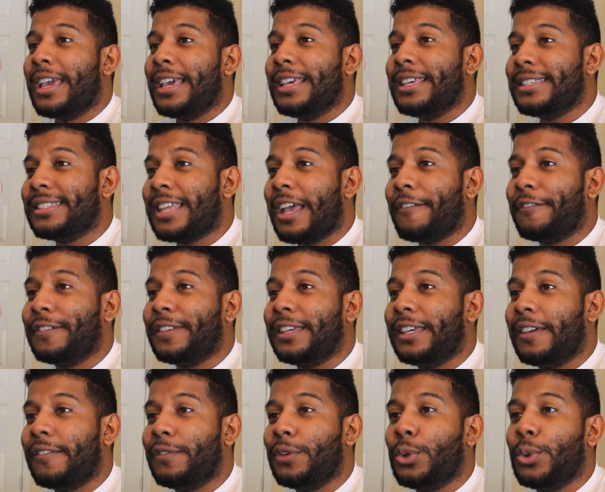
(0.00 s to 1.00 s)
He's definitely
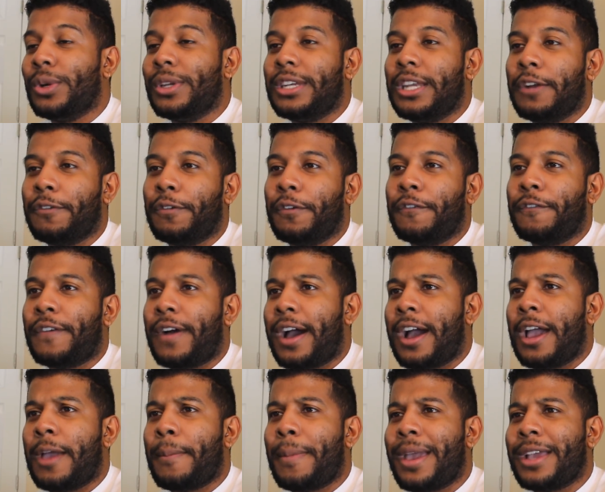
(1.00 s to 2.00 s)
giving you a different
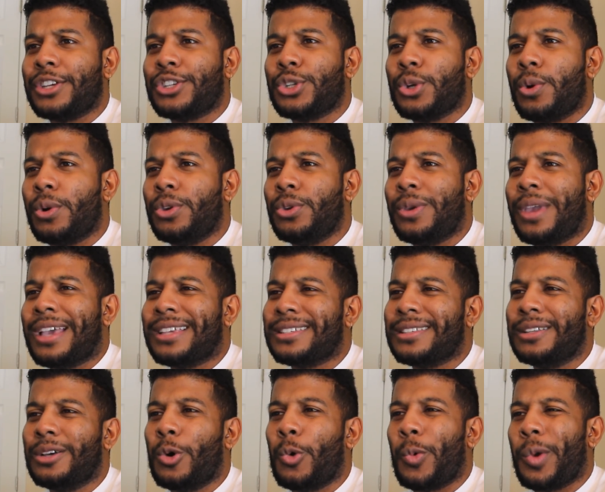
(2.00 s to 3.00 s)
vibe, man, showing you he has
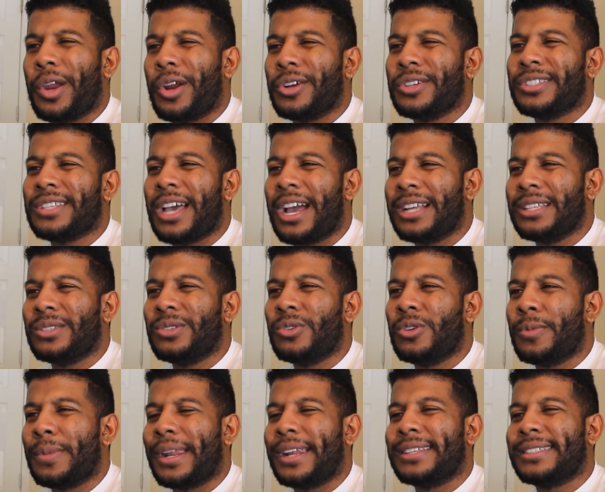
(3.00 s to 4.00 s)
a little weird side to
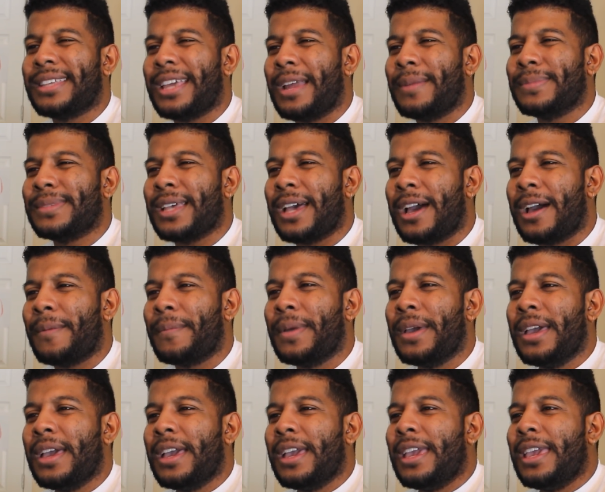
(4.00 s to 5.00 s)
him, but at the same time,
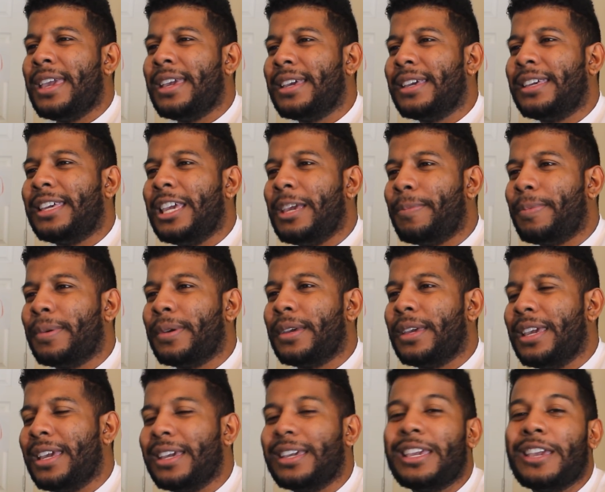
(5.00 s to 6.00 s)
he could keep
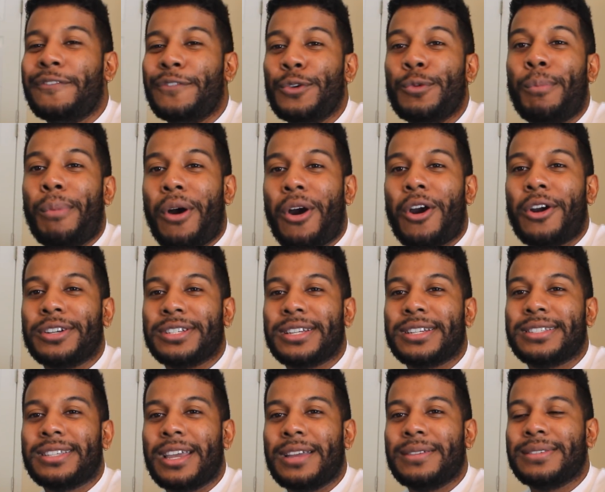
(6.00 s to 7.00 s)
it, he could give you bars at
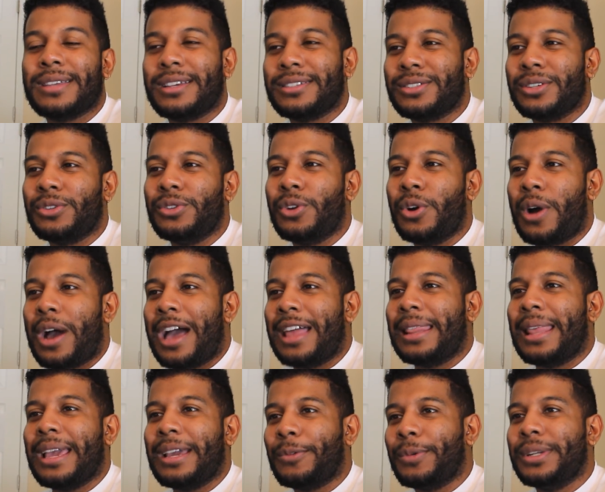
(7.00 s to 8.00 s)
the same time. So, you know, I
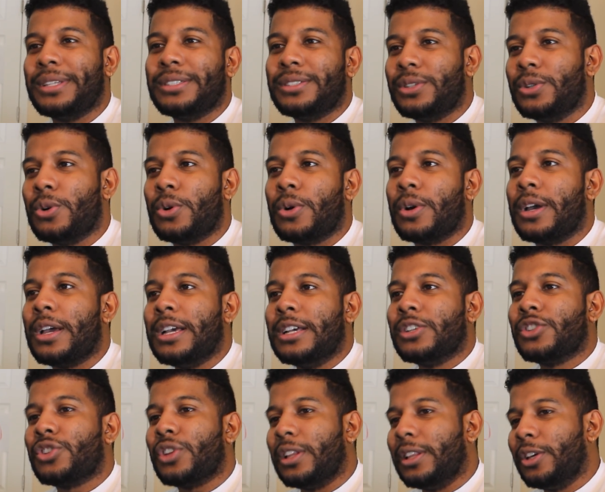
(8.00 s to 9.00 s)
like what he's doing.
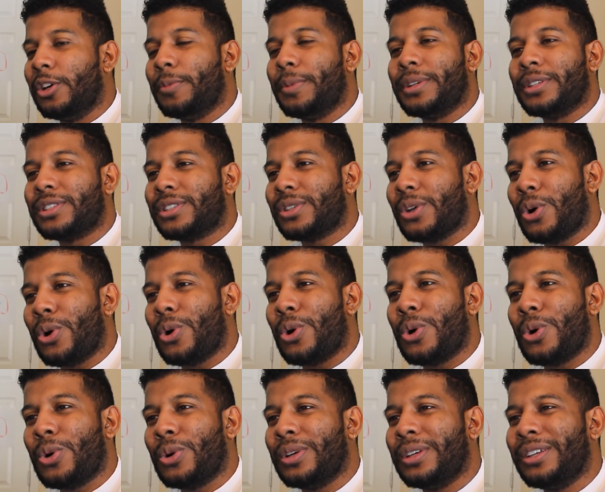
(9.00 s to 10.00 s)
A little bit of
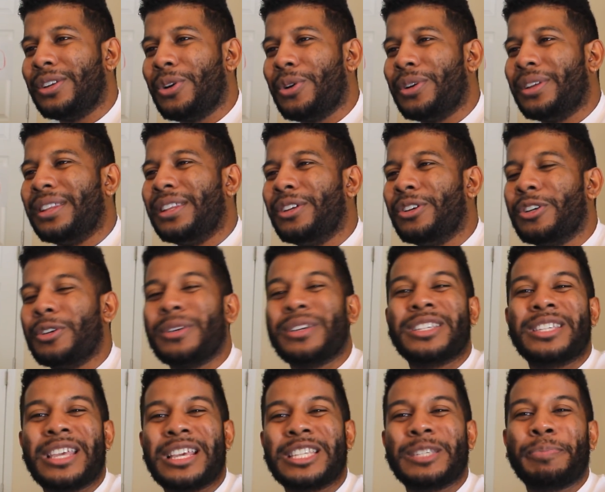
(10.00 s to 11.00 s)
soul, you know, a little
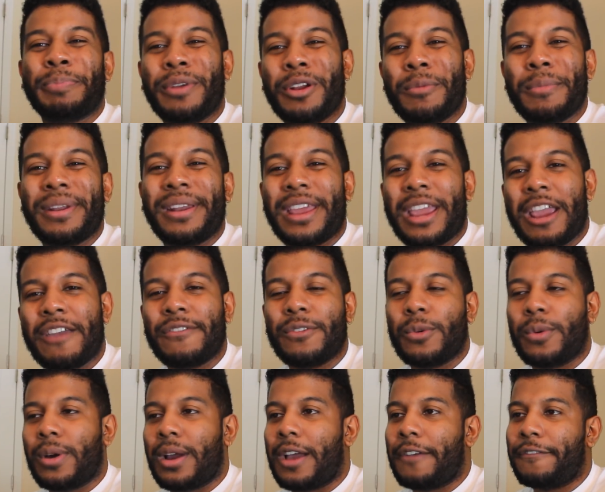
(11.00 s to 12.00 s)
experimenting
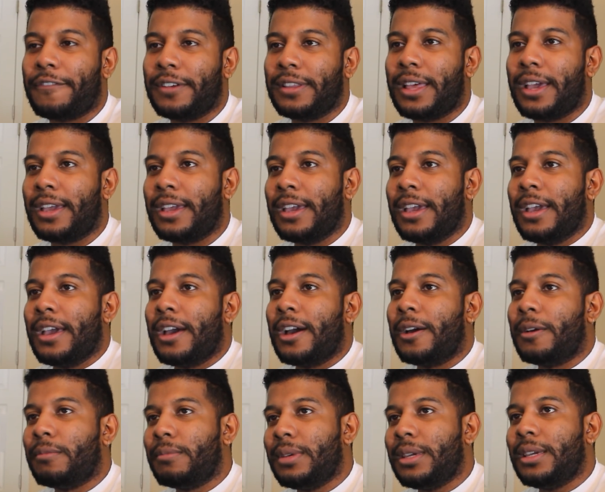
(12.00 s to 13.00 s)
everywhere. I feel like
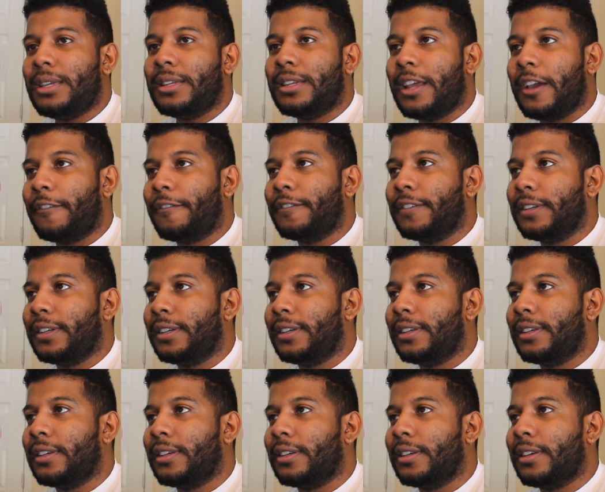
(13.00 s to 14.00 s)
Amine
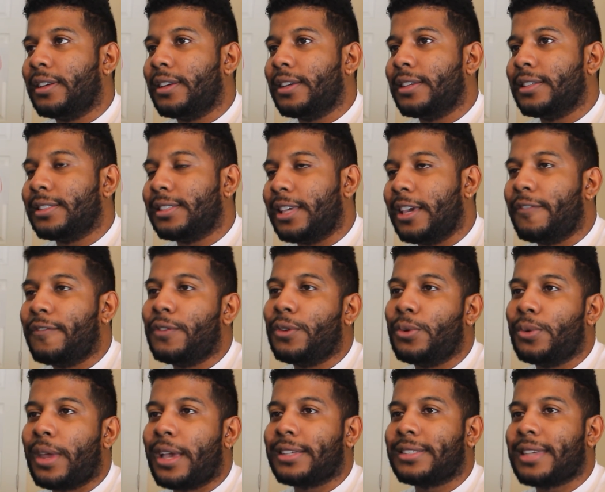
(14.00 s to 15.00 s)
definitely is giving
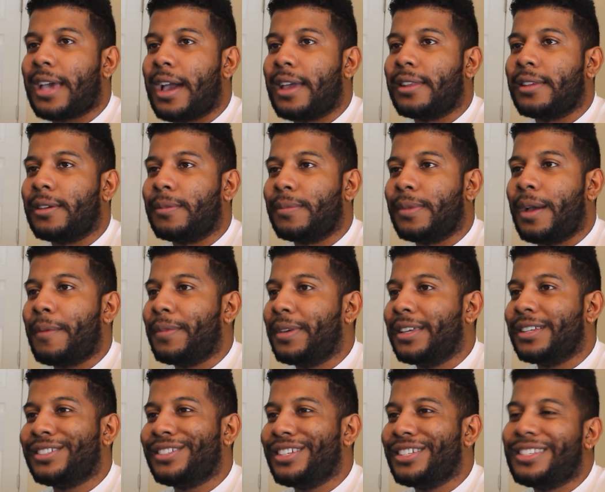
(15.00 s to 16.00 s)
you that side of him. I
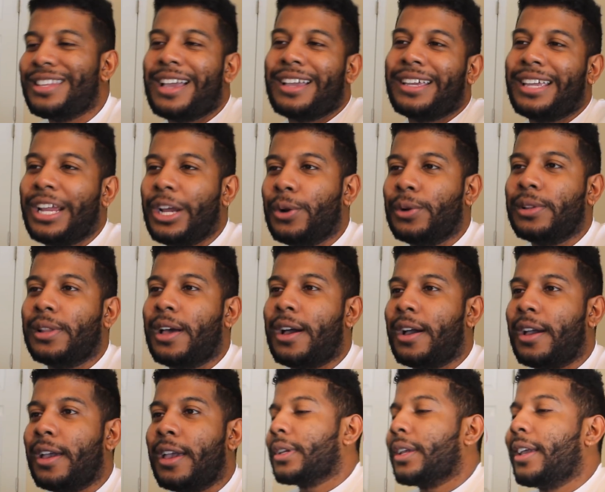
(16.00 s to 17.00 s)
mean, it's just not
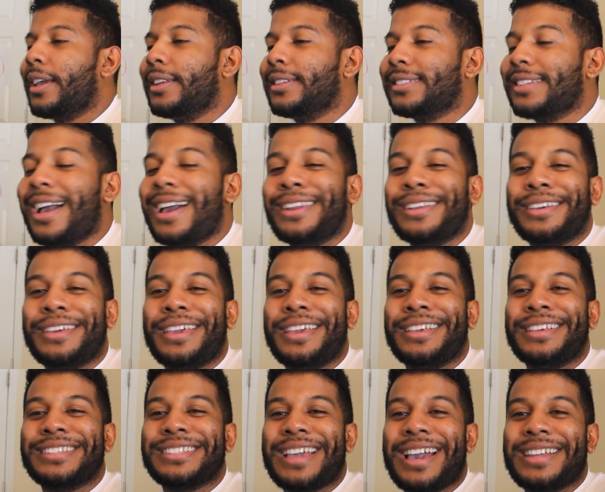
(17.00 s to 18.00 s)
Caroline. And it's kind
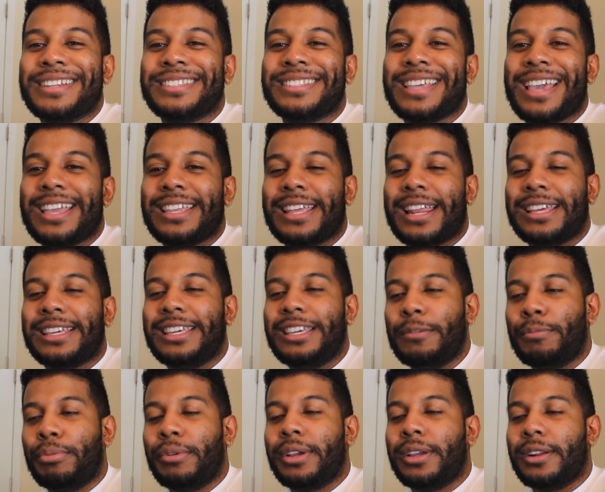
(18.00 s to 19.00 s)
of sad that I
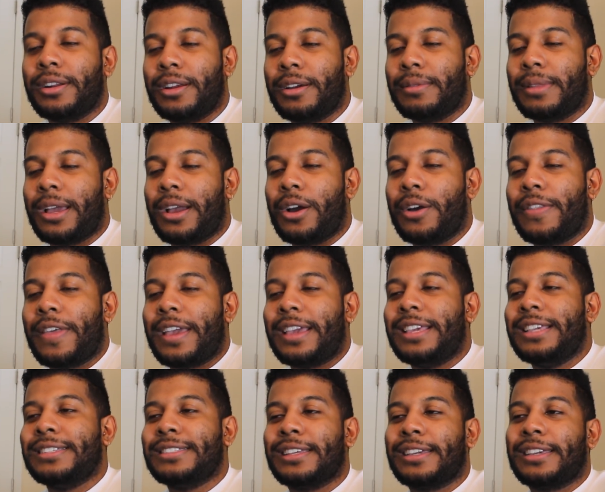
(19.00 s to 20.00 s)
keep bringing it up, like, oh, that
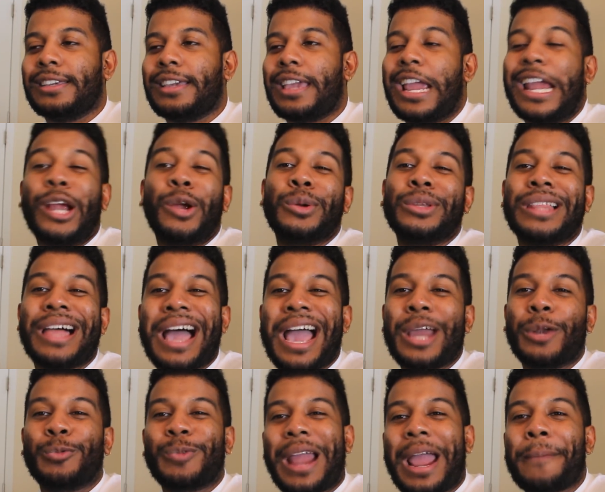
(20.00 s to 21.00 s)
he's the
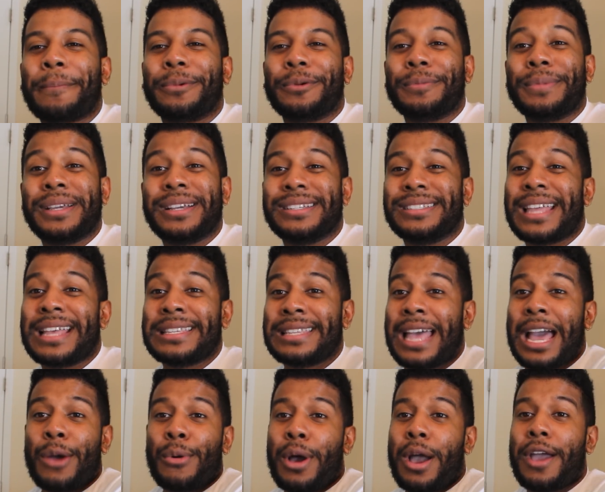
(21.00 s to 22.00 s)
Caroline rapper, because that's
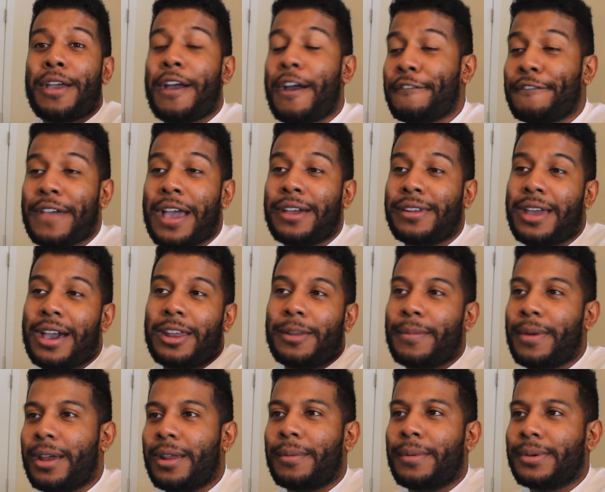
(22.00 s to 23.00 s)
how I found out
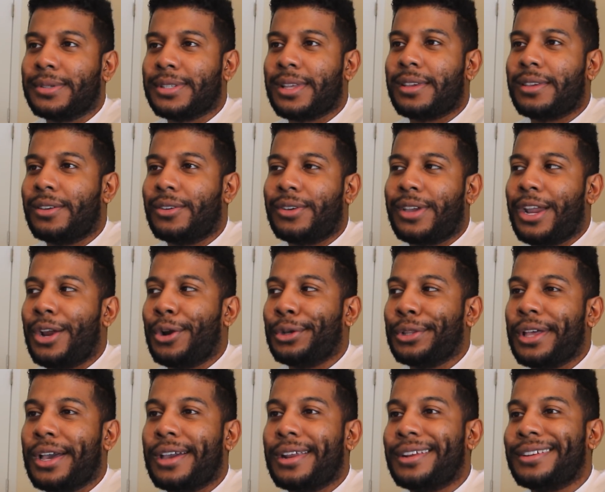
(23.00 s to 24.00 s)
about him. I was like, yo,
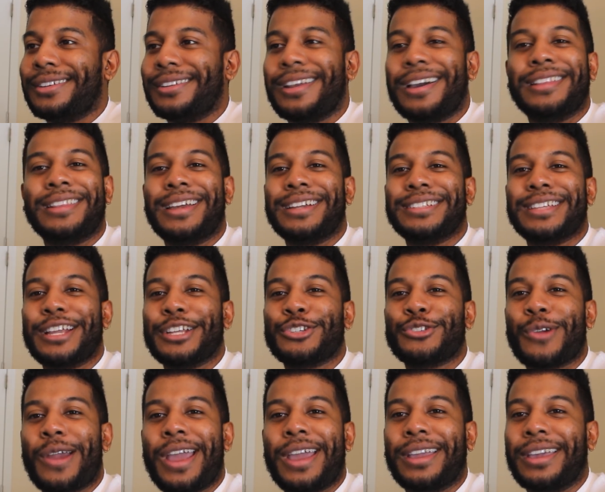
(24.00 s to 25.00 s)
Caroline, I did not like that
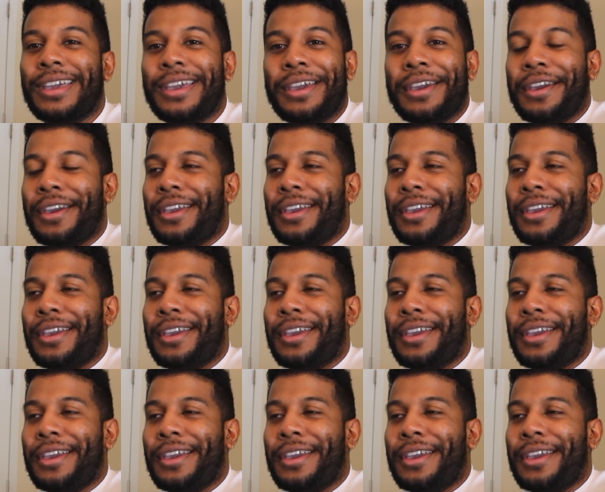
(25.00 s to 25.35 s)
track.